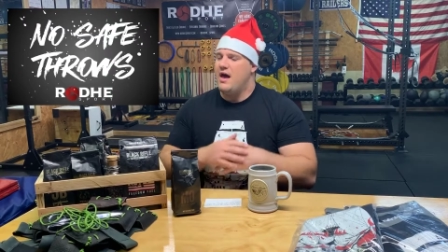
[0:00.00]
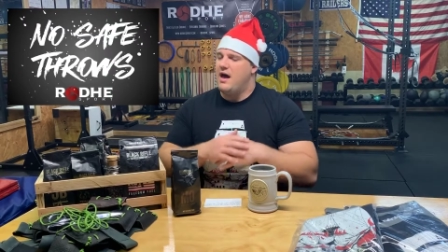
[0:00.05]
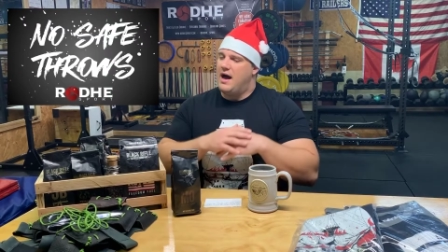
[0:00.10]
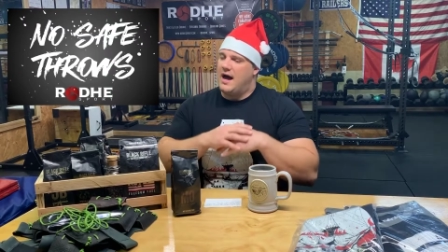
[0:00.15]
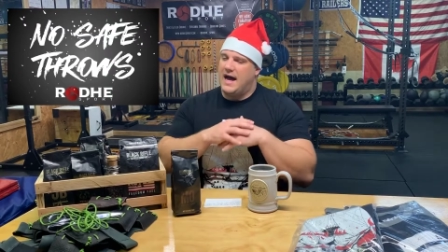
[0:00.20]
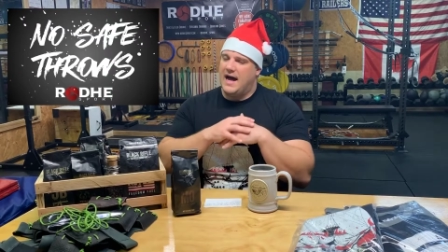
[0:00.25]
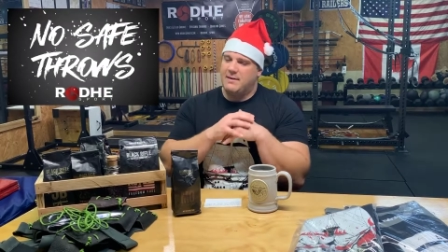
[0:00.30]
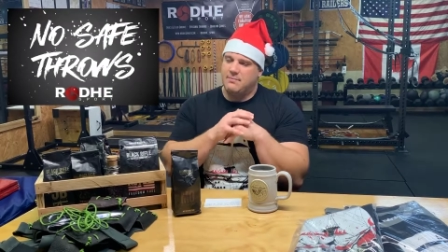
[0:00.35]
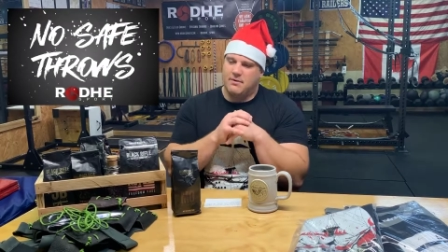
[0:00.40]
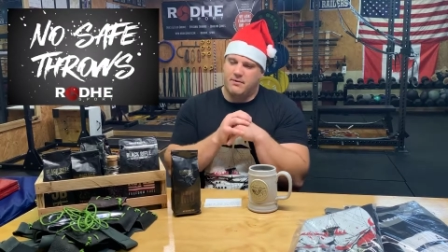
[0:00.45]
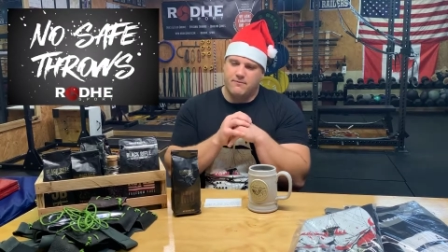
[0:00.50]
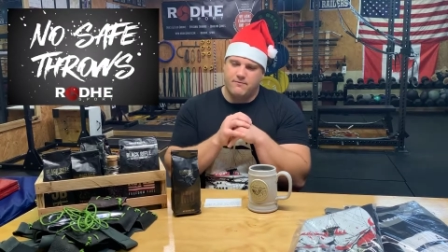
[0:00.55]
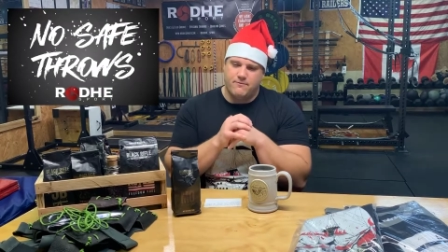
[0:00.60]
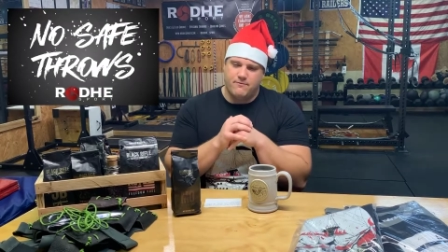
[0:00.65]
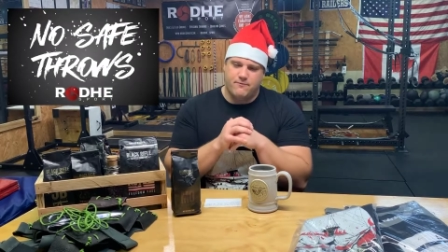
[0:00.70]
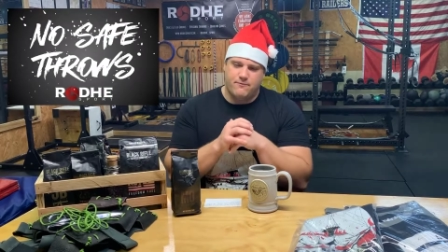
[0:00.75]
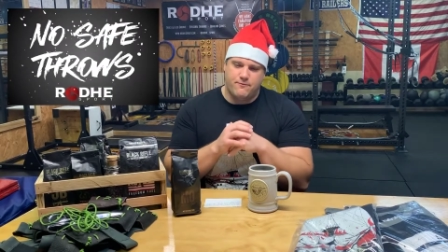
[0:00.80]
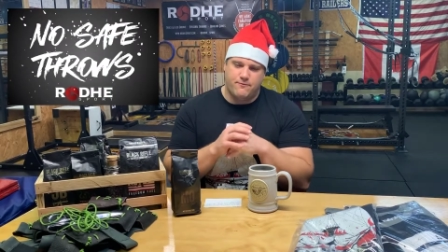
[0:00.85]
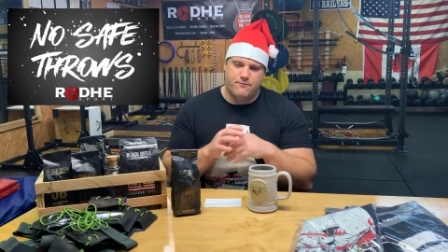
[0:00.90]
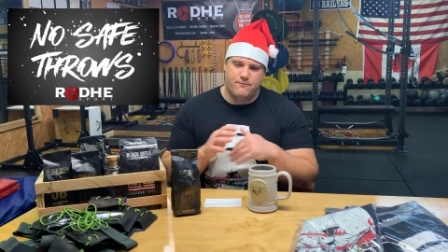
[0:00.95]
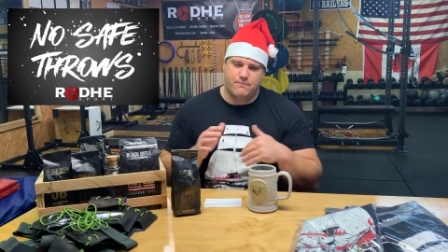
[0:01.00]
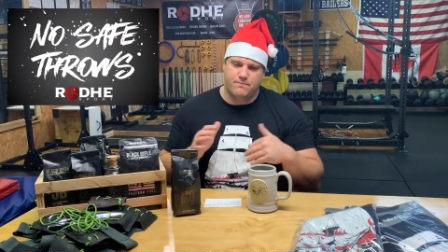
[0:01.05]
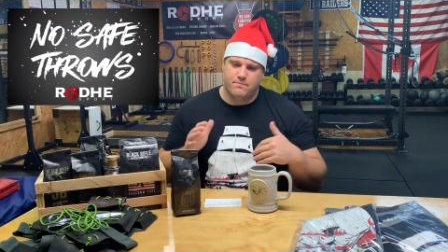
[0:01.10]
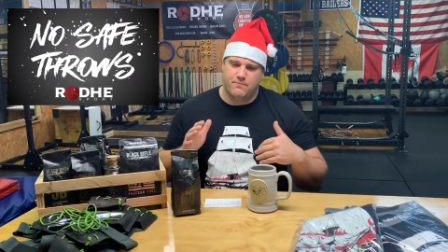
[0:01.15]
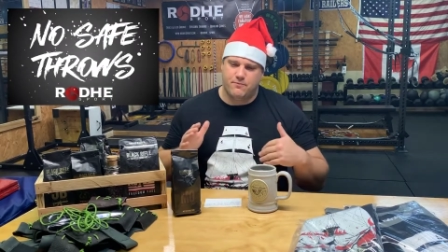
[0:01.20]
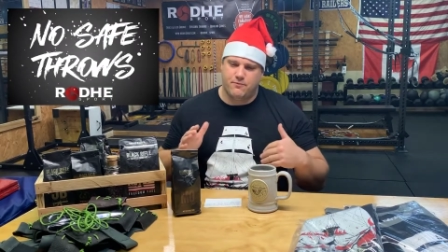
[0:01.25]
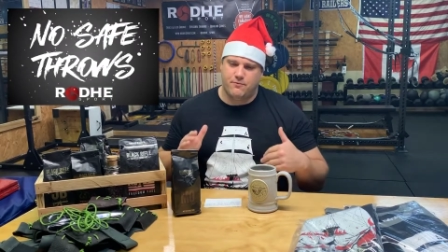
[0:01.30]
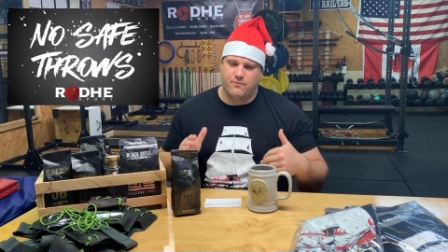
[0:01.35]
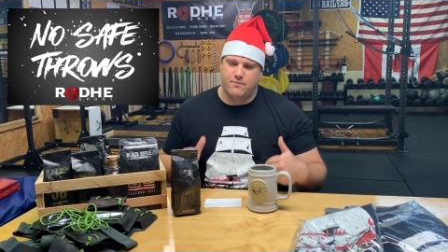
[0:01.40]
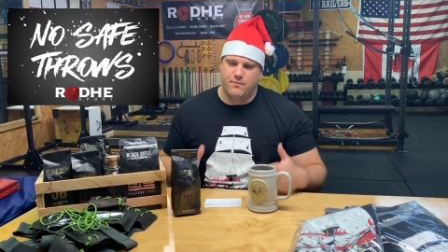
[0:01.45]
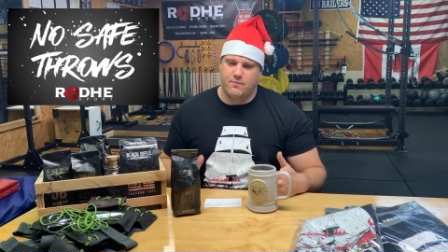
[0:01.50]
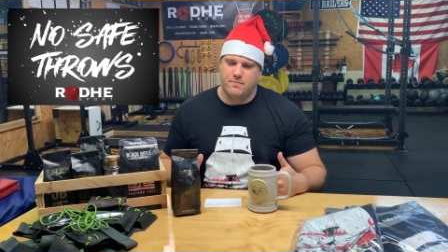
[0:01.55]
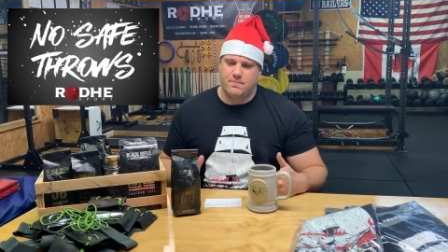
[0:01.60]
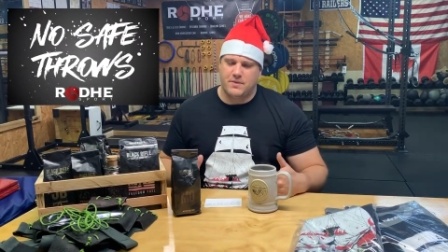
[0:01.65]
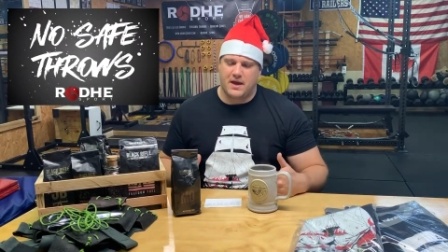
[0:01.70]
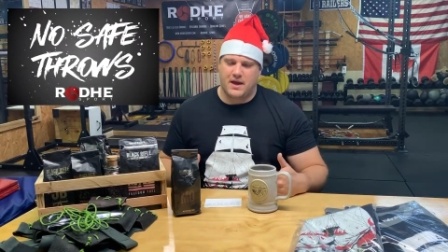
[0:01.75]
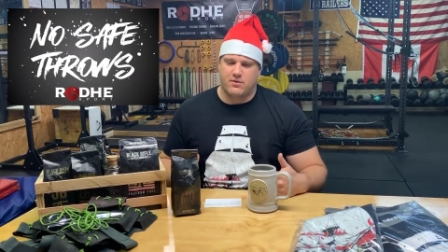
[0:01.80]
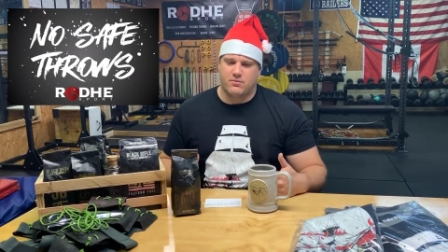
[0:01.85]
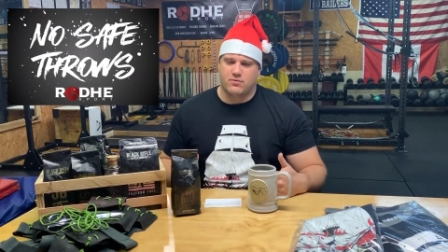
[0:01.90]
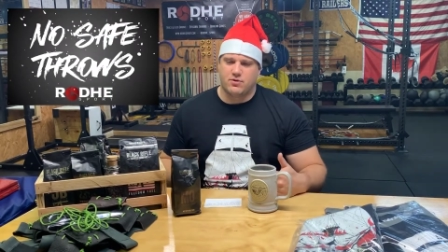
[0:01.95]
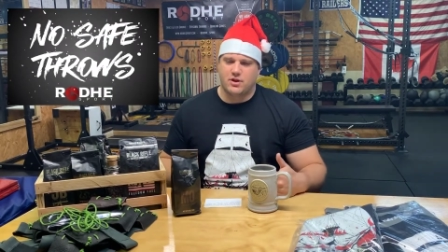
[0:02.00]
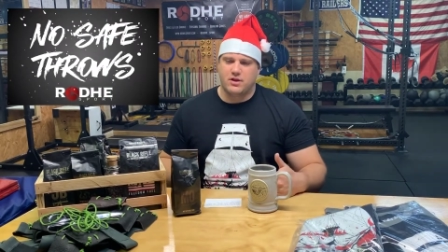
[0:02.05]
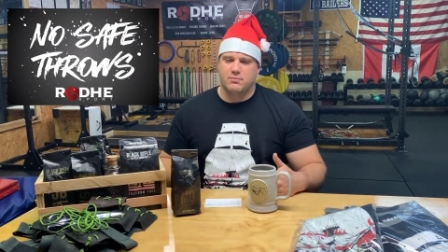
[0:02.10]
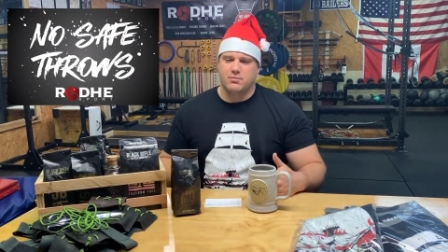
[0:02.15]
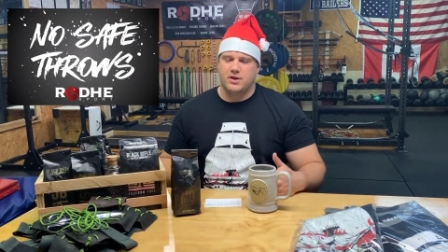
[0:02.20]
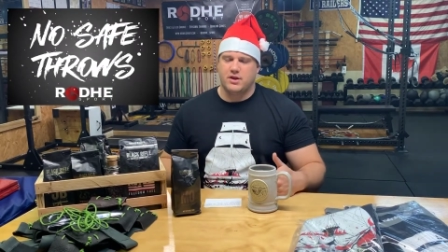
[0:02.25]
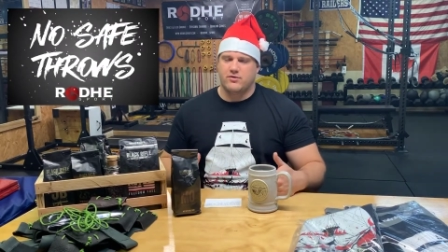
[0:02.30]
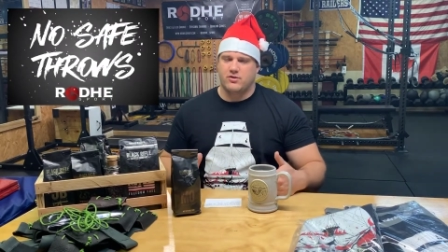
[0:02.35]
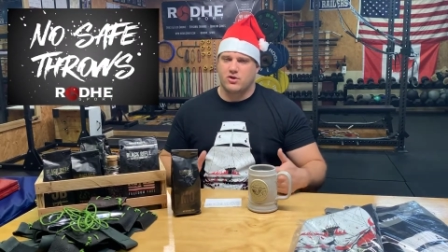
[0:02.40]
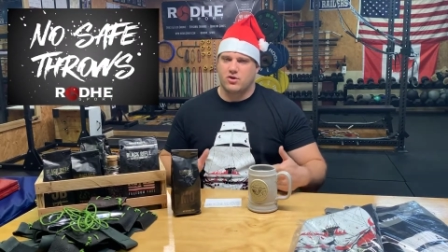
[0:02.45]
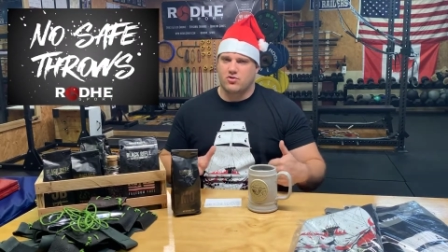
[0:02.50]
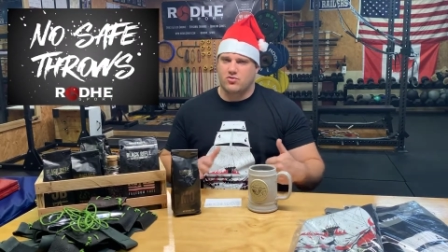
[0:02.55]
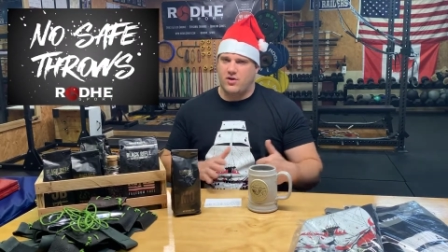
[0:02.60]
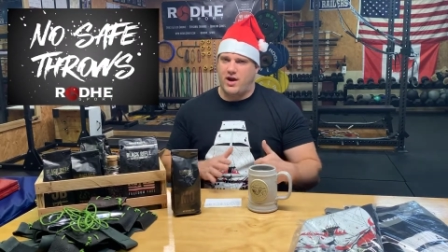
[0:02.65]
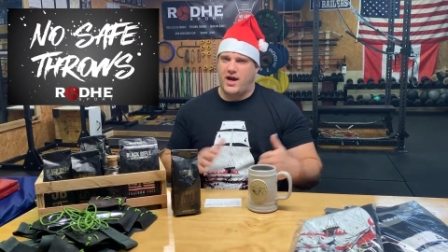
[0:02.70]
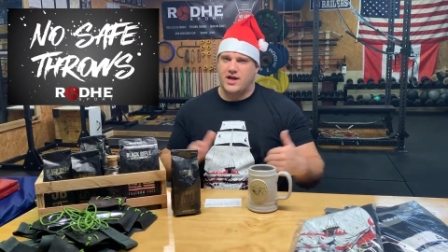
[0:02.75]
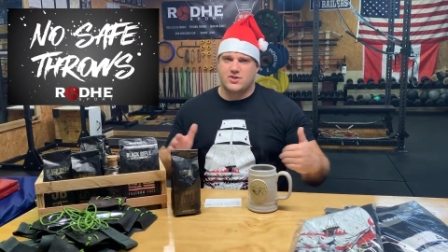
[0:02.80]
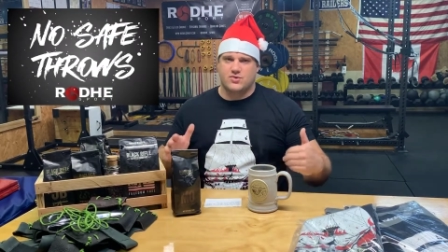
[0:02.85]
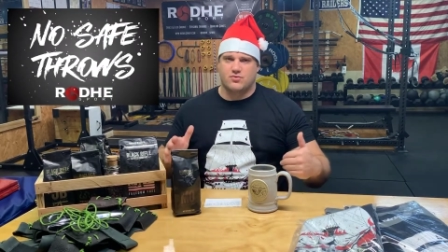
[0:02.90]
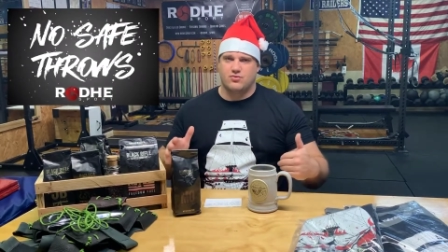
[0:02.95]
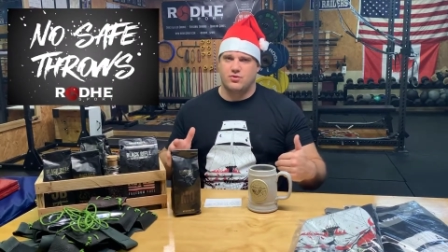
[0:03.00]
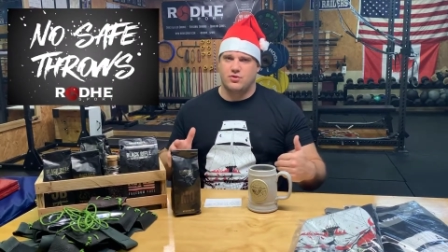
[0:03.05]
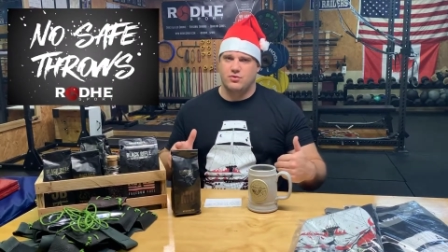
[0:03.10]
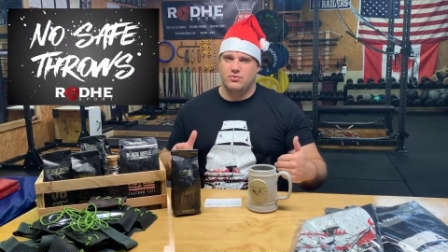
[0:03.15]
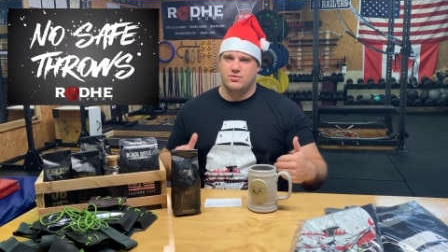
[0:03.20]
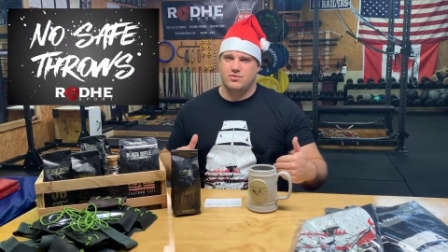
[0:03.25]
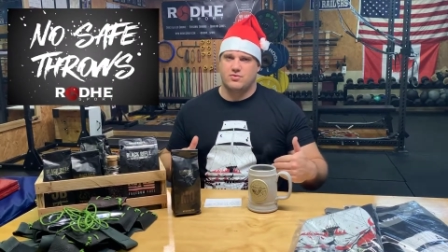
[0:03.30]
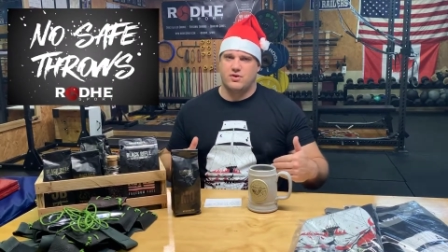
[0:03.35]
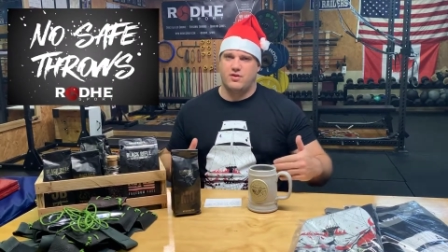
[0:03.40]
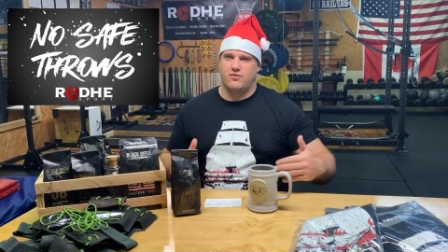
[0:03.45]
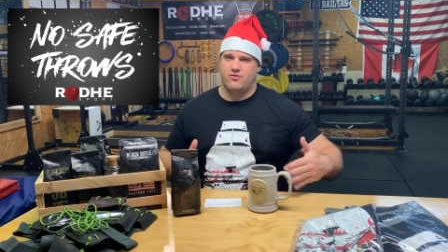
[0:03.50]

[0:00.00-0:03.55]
I really believe in grassroots, right?